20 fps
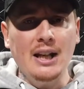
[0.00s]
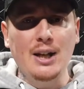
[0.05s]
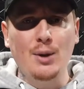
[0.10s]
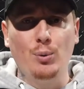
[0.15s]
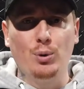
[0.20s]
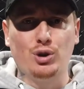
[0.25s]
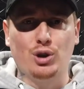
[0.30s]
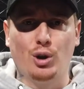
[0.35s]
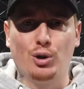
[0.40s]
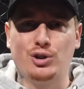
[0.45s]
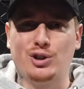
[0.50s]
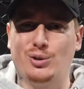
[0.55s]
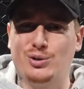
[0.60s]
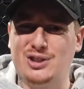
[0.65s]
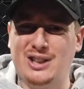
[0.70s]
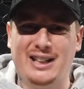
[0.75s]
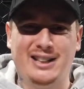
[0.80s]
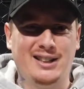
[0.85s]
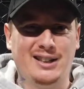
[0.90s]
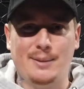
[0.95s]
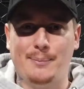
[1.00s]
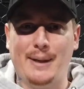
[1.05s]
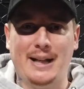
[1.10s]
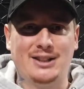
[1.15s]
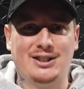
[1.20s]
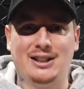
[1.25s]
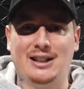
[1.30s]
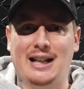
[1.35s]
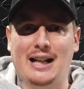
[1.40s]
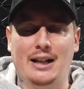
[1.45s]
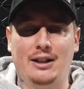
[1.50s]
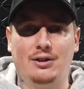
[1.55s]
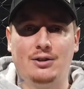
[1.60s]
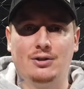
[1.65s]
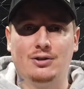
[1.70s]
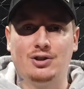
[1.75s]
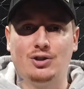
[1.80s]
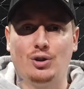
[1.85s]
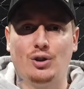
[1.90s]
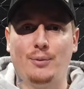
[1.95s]
it was also saying that the betting
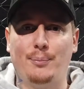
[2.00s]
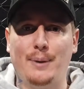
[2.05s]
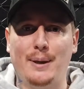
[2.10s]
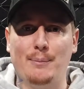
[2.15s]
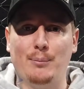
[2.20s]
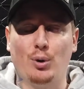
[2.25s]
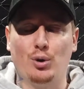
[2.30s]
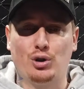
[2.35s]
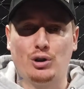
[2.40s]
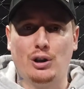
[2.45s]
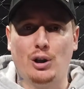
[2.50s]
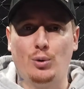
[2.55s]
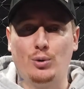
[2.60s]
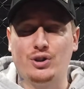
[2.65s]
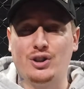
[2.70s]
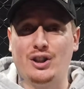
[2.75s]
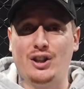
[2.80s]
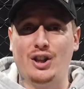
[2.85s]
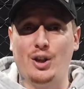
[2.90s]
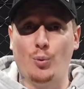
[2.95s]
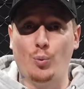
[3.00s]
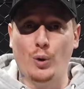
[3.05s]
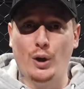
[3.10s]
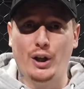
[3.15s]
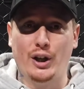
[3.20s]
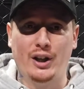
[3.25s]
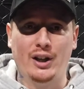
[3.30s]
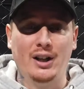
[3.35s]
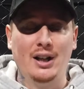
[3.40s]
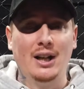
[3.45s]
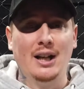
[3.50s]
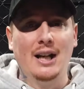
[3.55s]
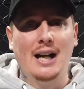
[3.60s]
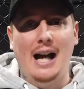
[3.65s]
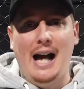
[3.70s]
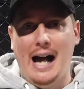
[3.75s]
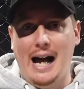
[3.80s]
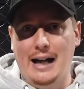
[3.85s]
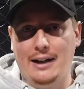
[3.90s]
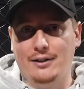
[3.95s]
lines should have been much closer than they were,
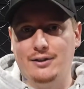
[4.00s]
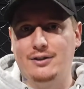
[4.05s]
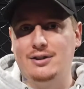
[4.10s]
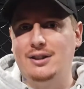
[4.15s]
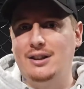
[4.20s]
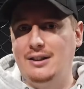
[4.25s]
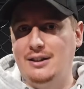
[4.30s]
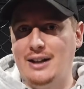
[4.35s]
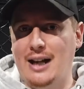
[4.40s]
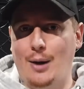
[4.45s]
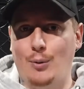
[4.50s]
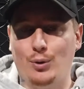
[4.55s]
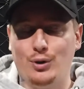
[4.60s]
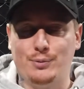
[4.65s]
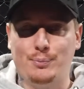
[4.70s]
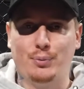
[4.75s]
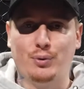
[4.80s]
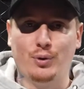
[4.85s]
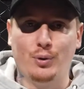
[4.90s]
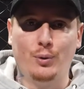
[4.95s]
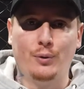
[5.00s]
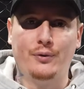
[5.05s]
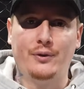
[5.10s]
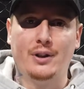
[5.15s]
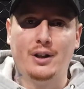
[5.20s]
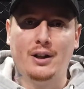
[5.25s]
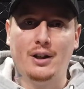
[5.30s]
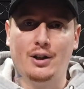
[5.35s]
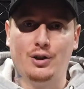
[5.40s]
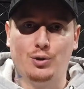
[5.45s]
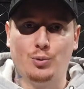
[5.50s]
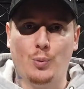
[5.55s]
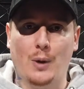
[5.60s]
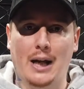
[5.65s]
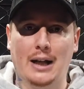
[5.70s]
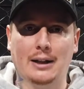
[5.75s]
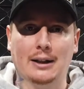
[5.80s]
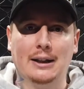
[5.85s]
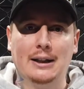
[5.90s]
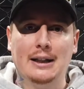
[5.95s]
and that was proved as
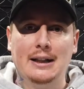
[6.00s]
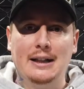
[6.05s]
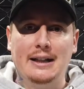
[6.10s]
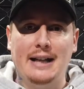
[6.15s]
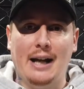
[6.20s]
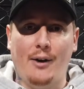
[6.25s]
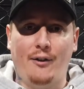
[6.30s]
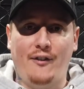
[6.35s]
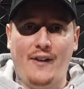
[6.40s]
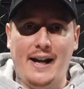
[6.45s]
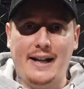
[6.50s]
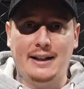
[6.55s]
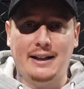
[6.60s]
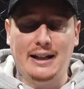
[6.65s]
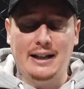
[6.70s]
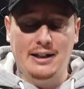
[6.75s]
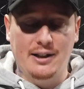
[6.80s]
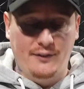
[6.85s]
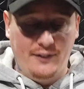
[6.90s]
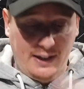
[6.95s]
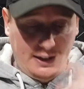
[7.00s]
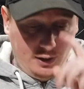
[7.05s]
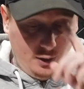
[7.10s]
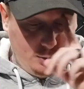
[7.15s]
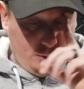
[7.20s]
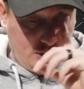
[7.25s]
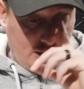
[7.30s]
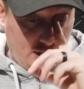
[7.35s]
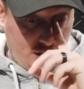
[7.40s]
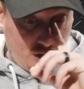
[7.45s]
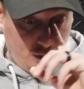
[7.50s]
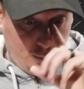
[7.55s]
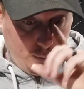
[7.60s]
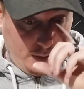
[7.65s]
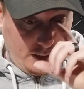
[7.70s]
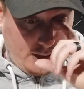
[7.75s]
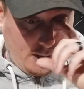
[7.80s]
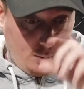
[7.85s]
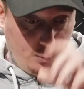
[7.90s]
well. Now, finally, in the value section, we